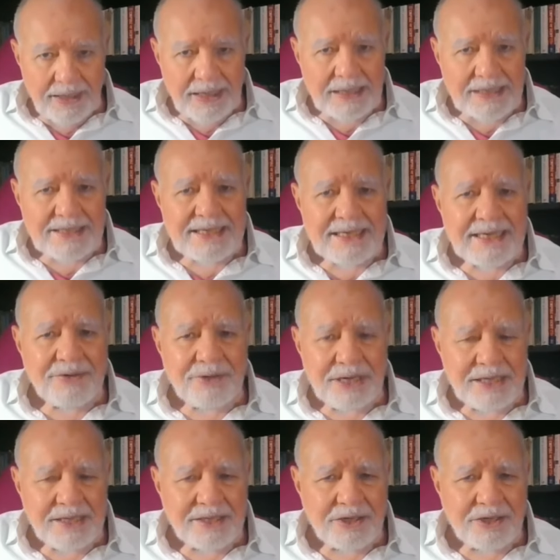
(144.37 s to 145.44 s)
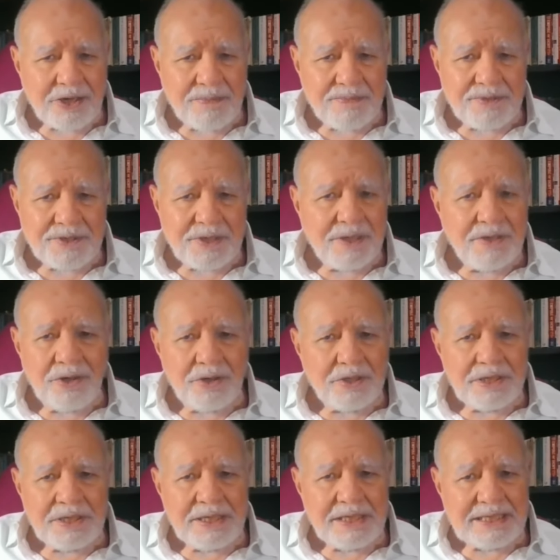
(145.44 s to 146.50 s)
it's in real terms
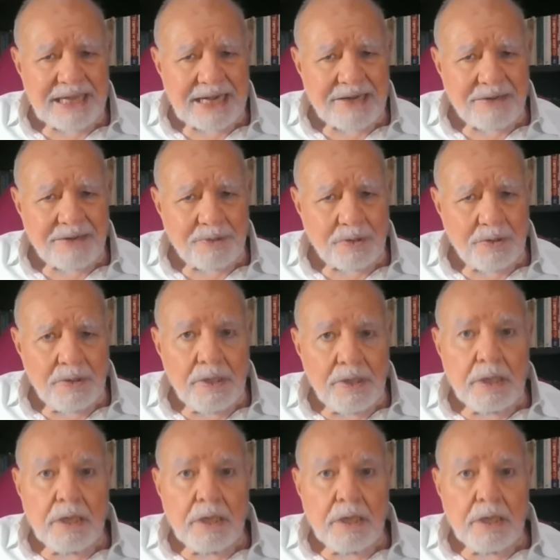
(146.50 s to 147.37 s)
not desirable.